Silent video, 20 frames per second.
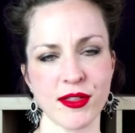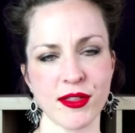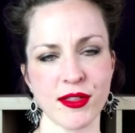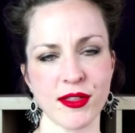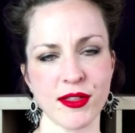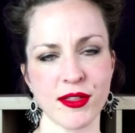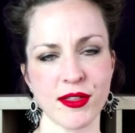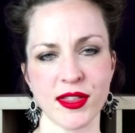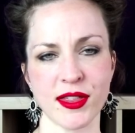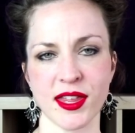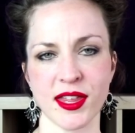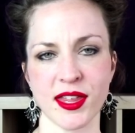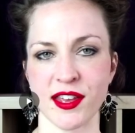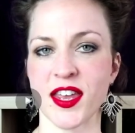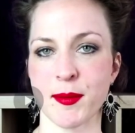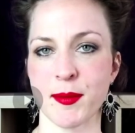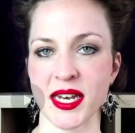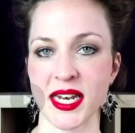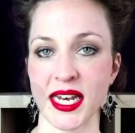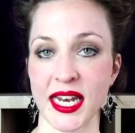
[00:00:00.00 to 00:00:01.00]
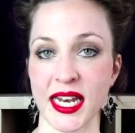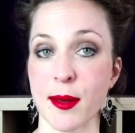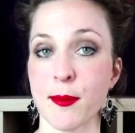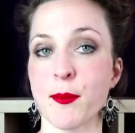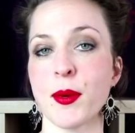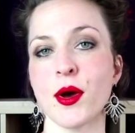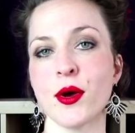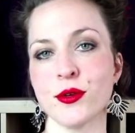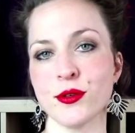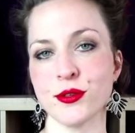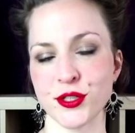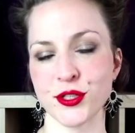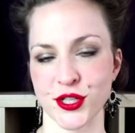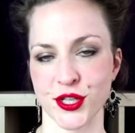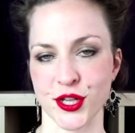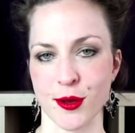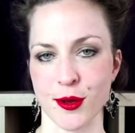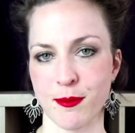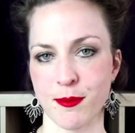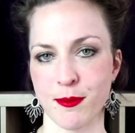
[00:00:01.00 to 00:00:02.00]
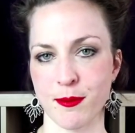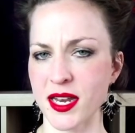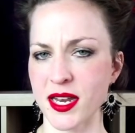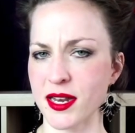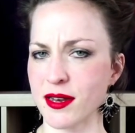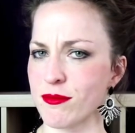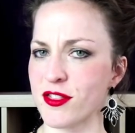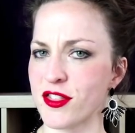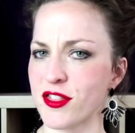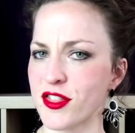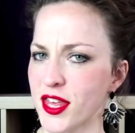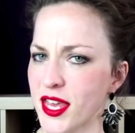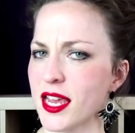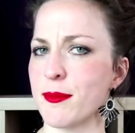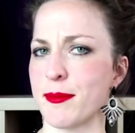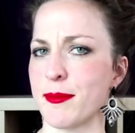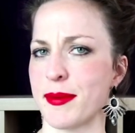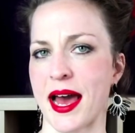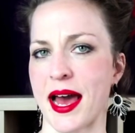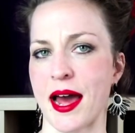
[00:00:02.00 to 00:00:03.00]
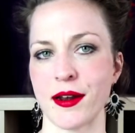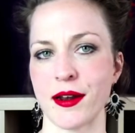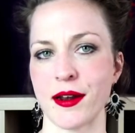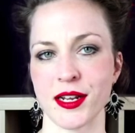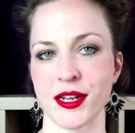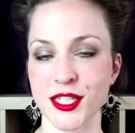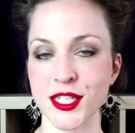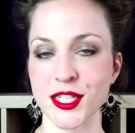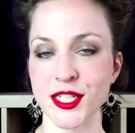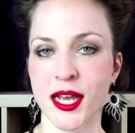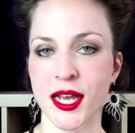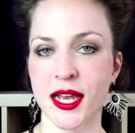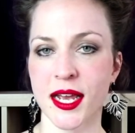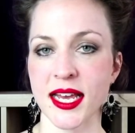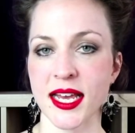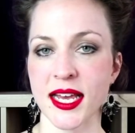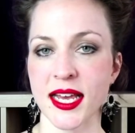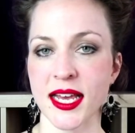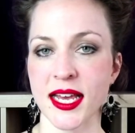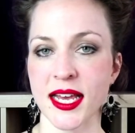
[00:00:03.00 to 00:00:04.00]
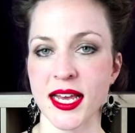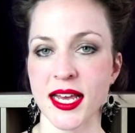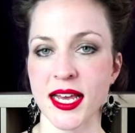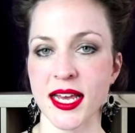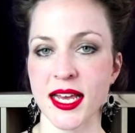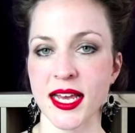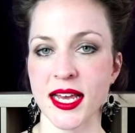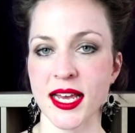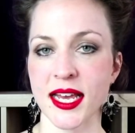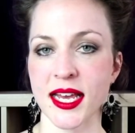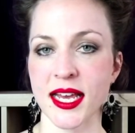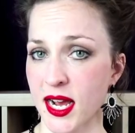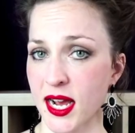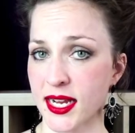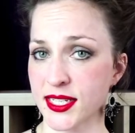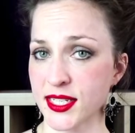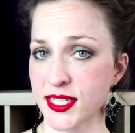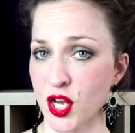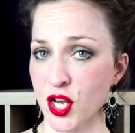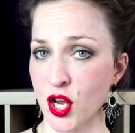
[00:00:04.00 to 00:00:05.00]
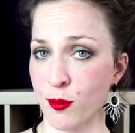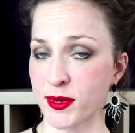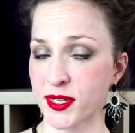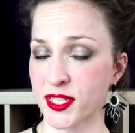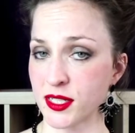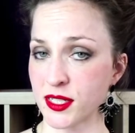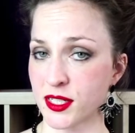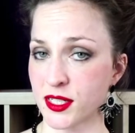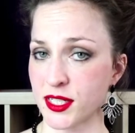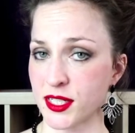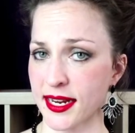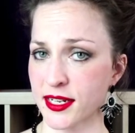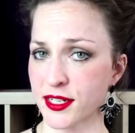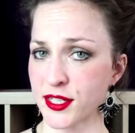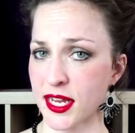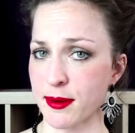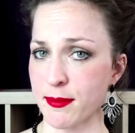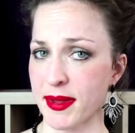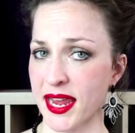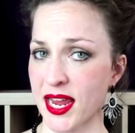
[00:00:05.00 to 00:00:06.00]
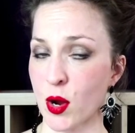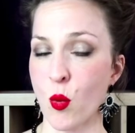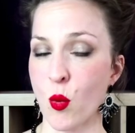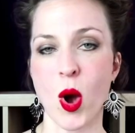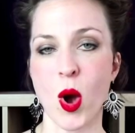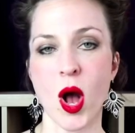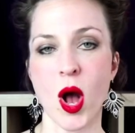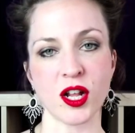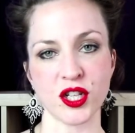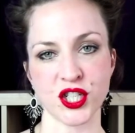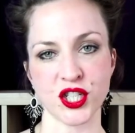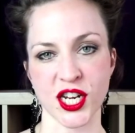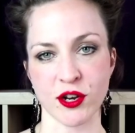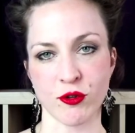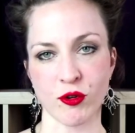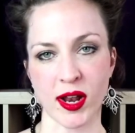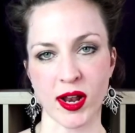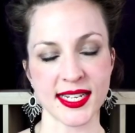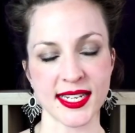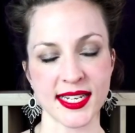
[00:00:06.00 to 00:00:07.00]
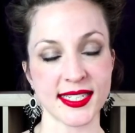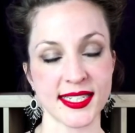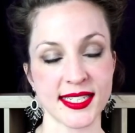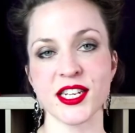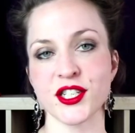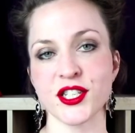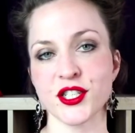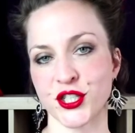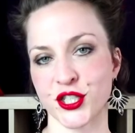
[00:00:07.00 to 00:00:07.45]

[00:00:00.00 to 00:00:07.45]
they vehemently oppose them. But think about it. They both demonize the opposite sex and make wild generalizations about